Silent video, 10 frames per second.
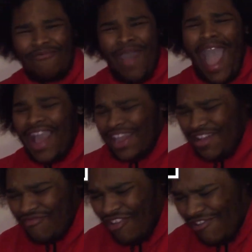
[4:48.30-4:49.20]
the
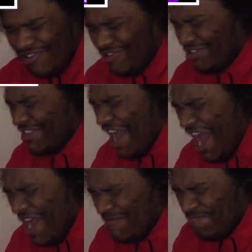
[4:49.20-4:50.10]
backing vocals
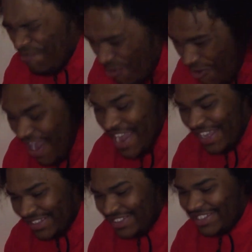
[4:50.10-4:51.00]
on
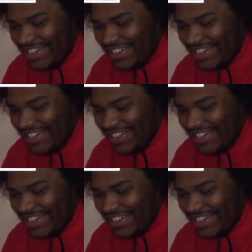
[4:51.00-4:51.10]
point.